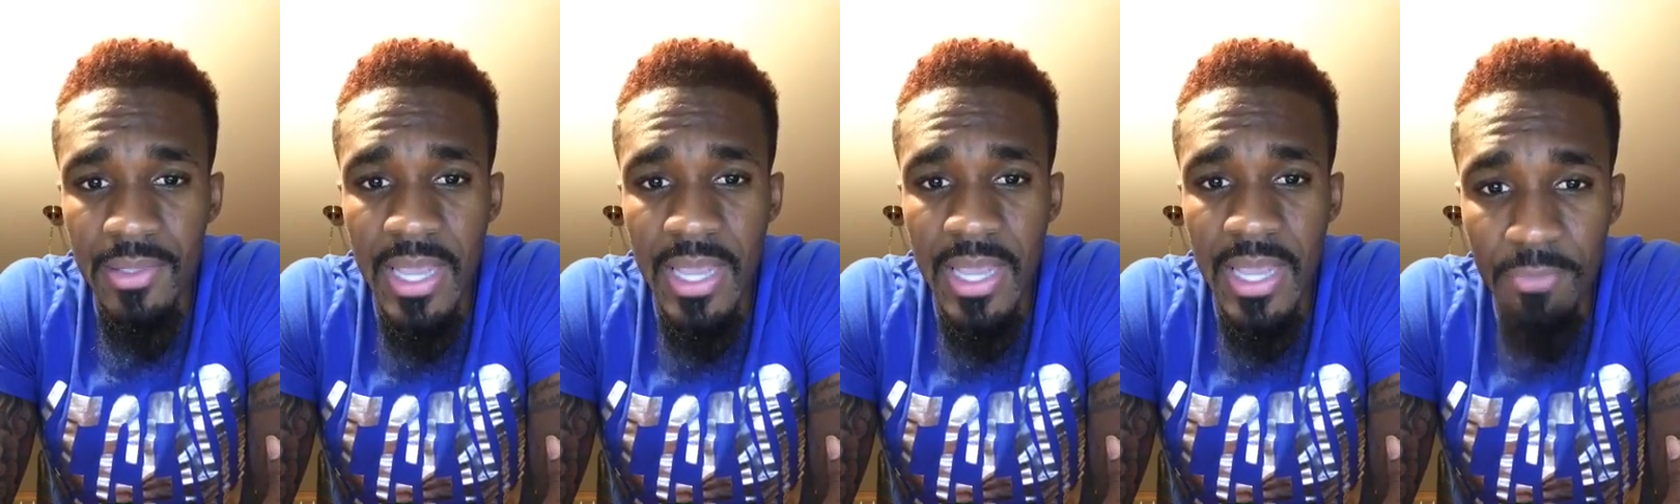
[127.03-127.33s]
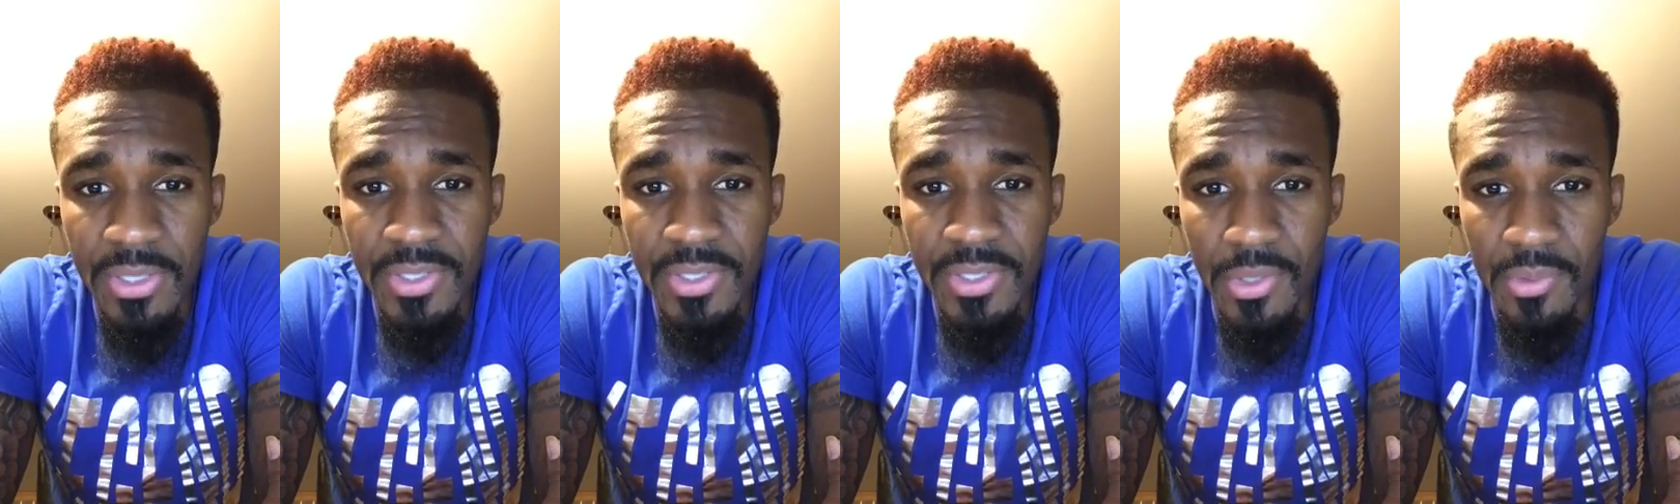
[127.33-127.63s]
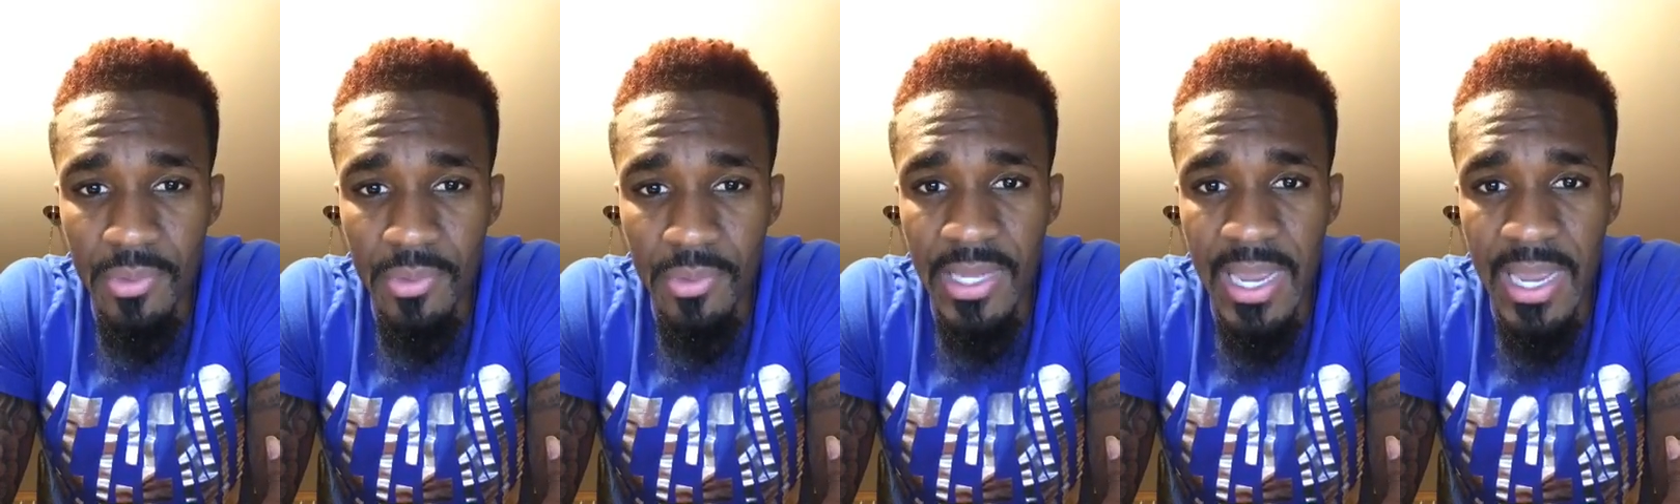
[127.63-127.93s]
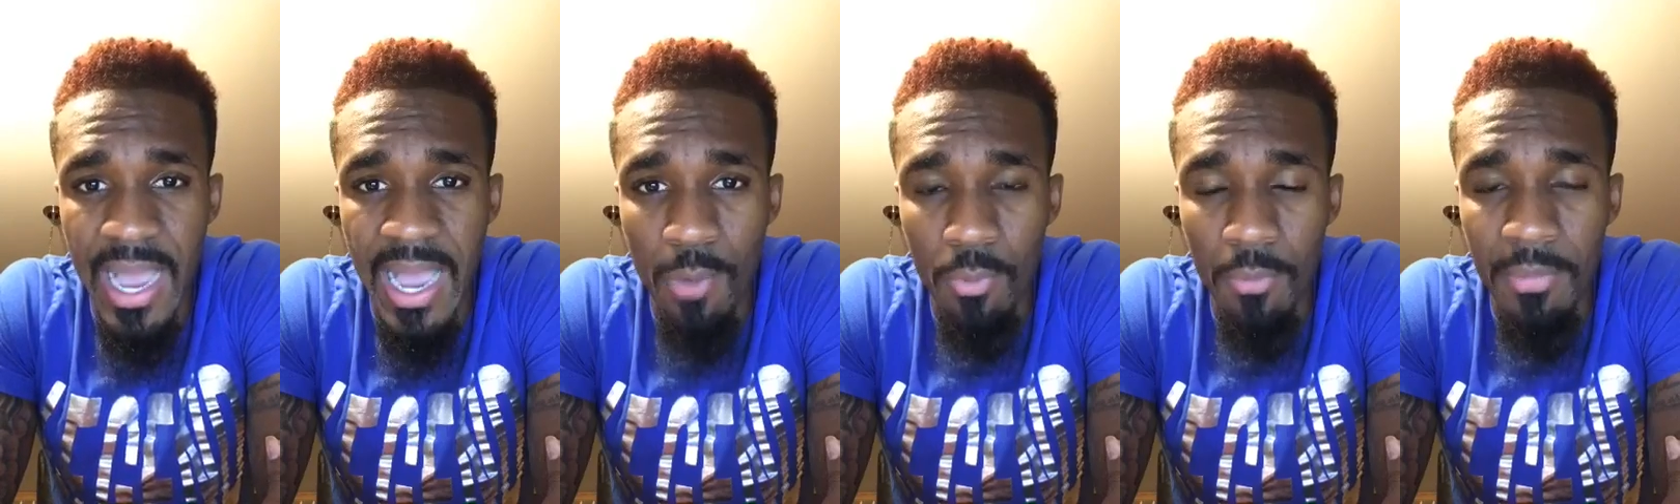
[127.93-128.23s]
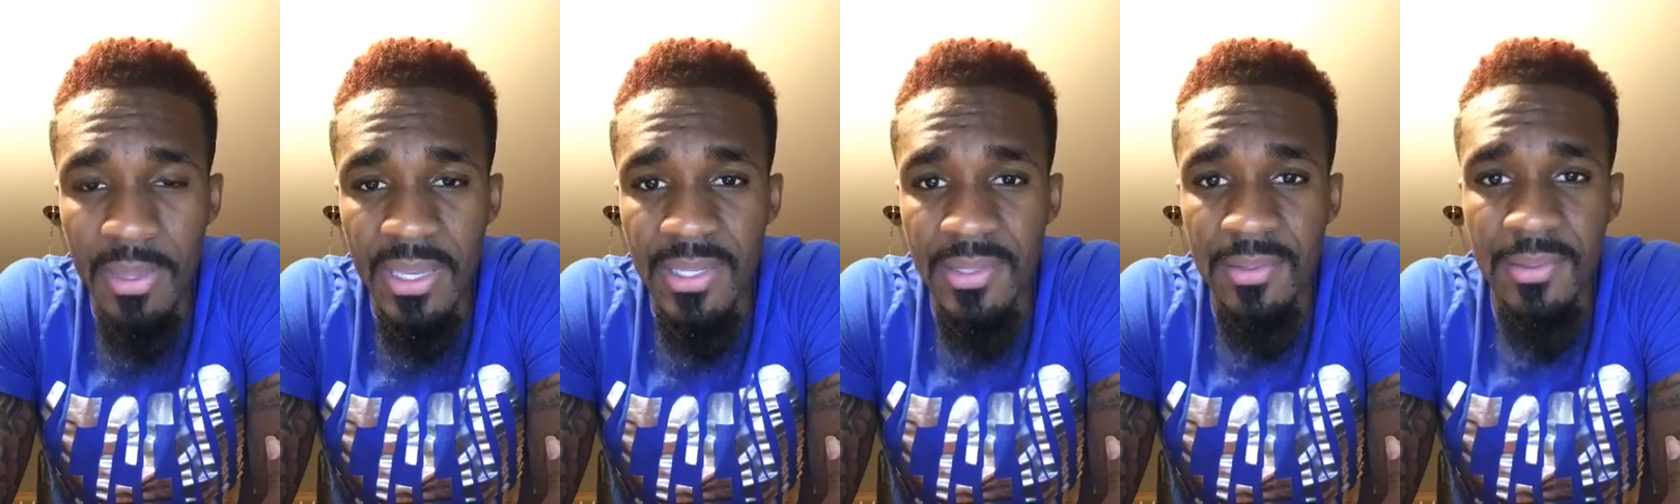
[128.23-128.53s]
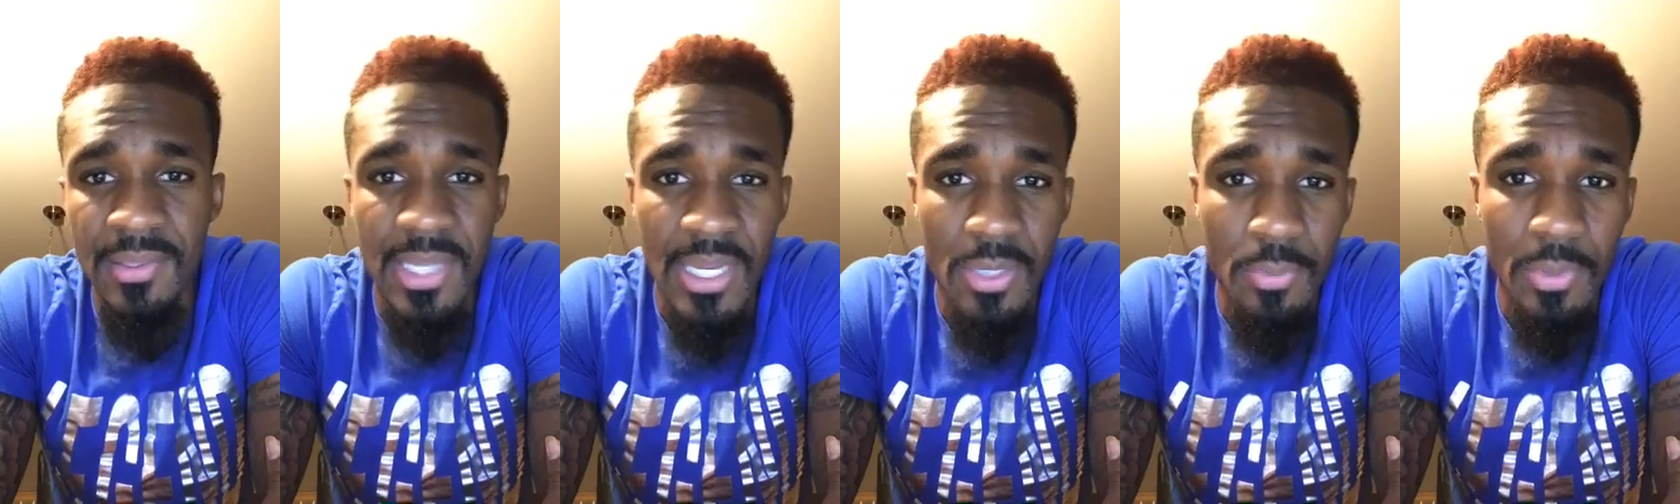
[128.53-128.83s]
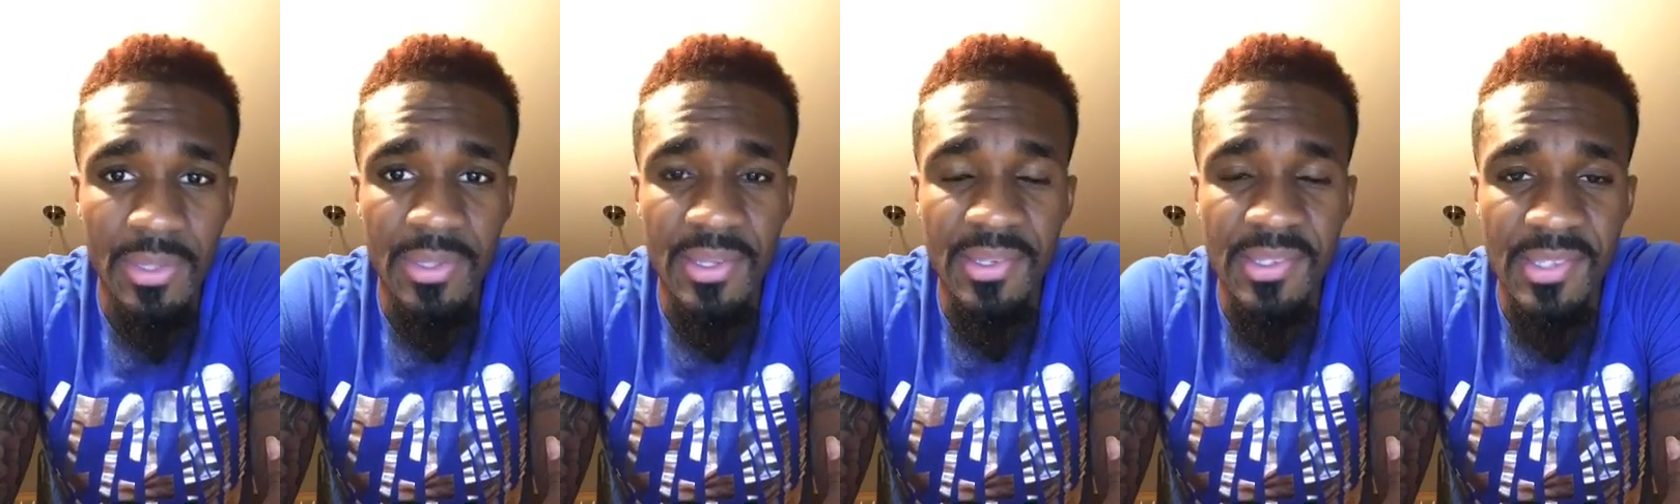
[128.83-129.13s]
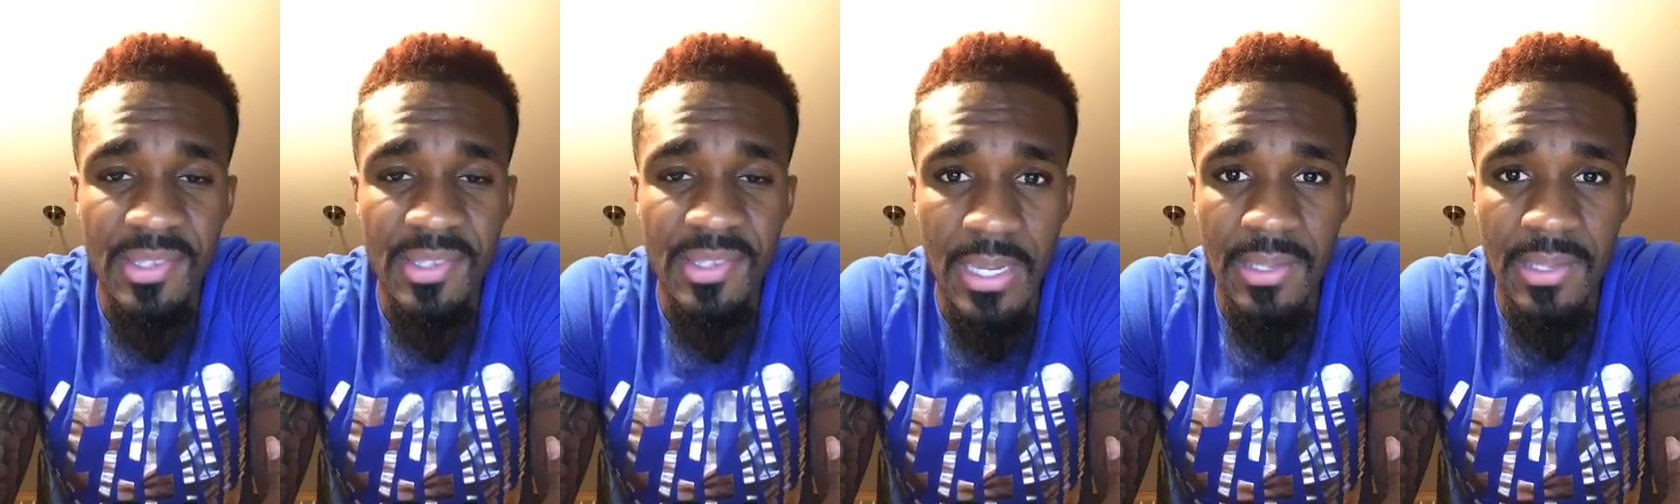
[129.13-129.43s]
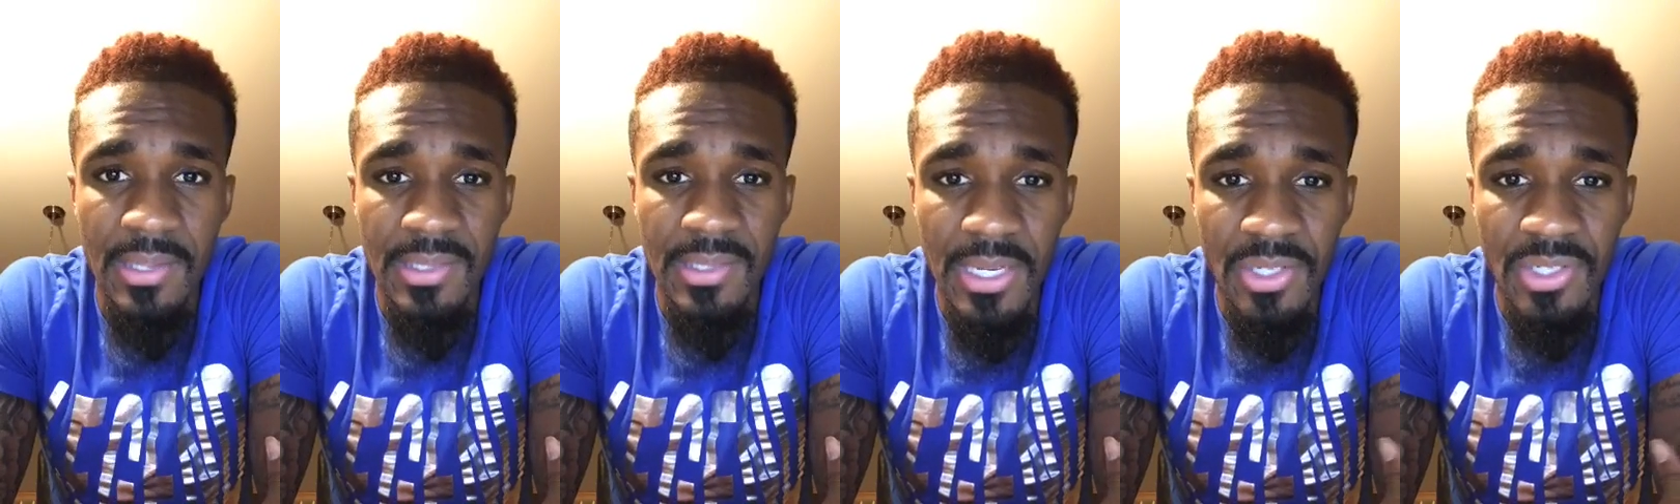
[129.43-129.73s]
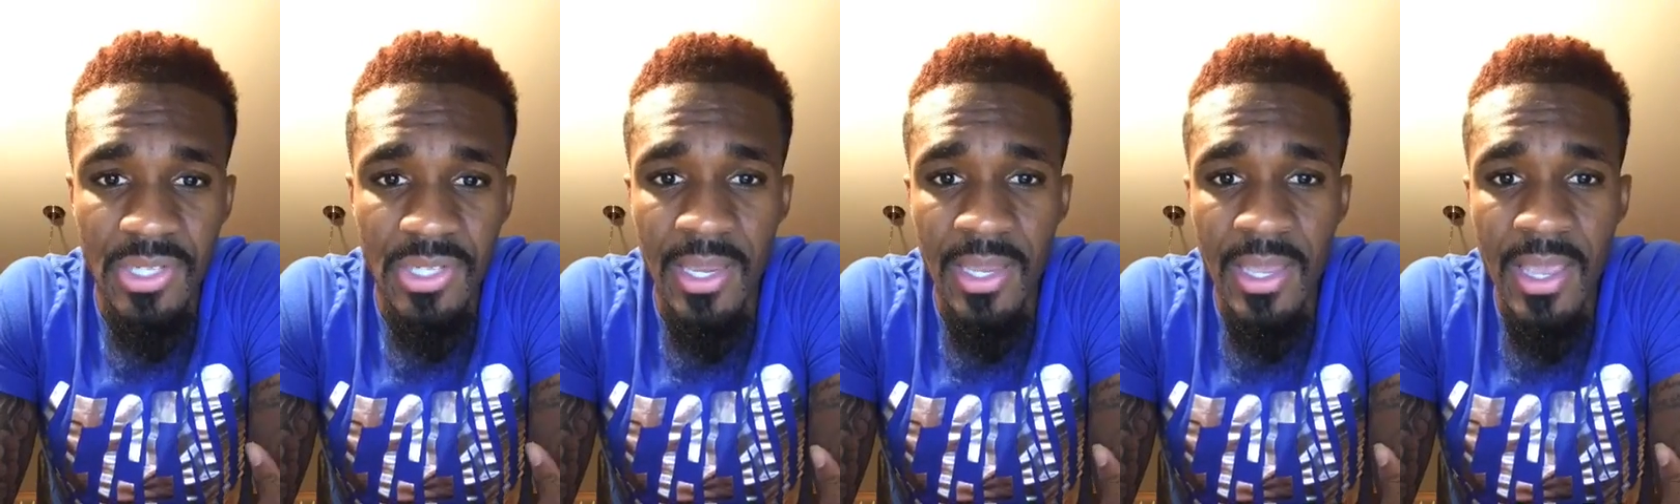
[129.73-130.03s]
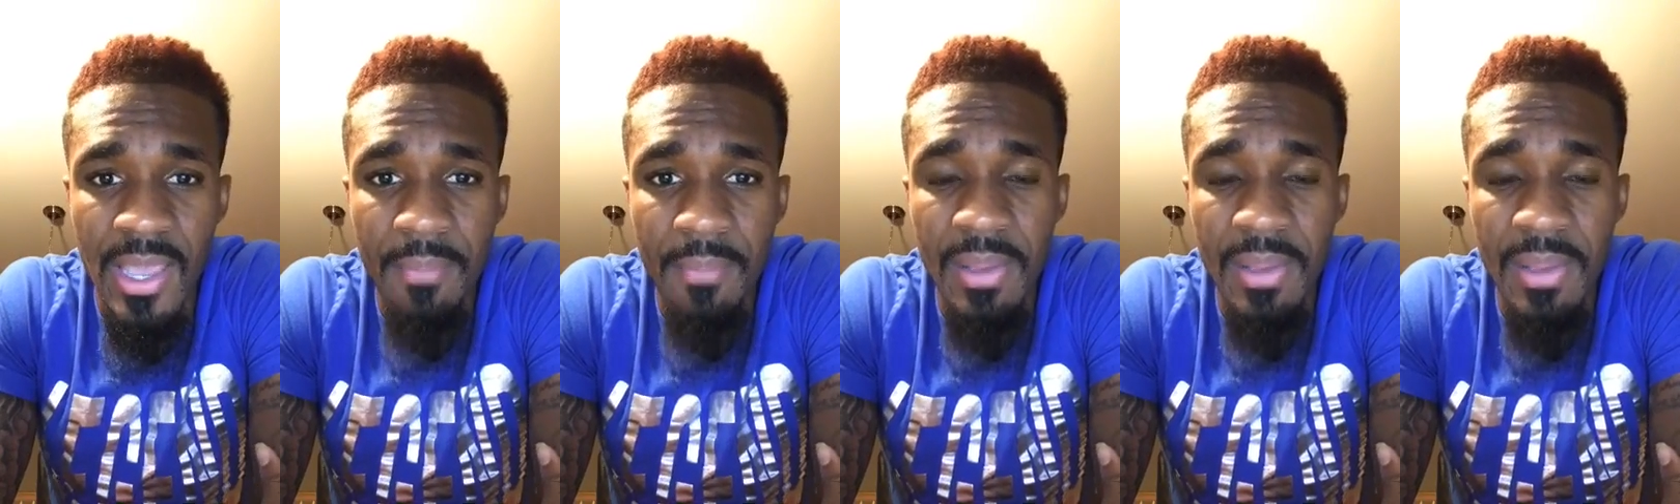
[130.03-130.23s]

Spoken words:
Every Tuesday, I will be continuing the Sunday's teaching